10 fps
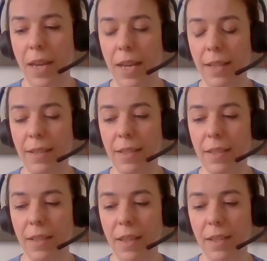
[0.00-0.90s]
and
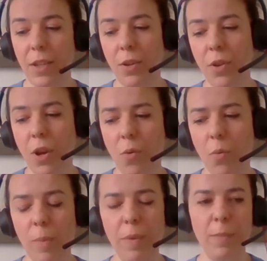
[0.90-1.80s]
as you
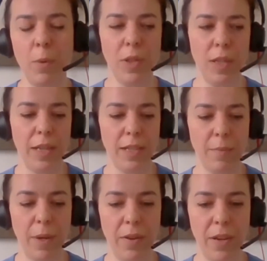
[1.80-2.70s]
know, women's bodily
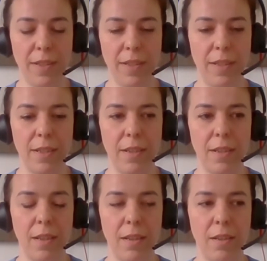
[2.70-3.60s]
experience
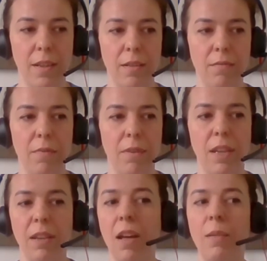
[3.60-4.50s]
uh,
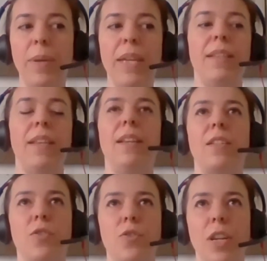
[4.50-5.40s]
uh, albeit
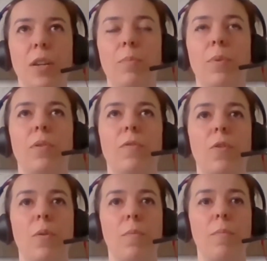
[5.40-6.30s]
inextricable
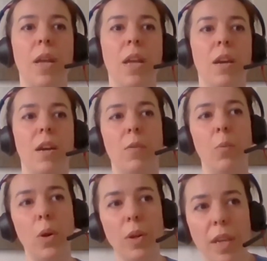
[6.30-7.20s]
from
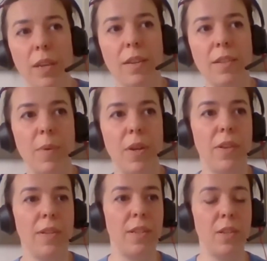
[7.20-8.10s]
her working
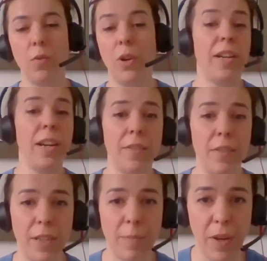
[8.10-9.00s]
experiences or any
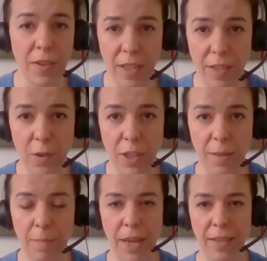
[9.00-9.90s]
other experiences for
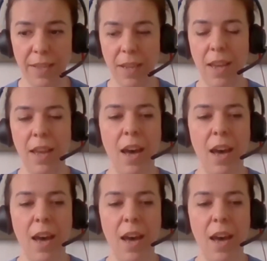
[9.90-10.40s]
that matter,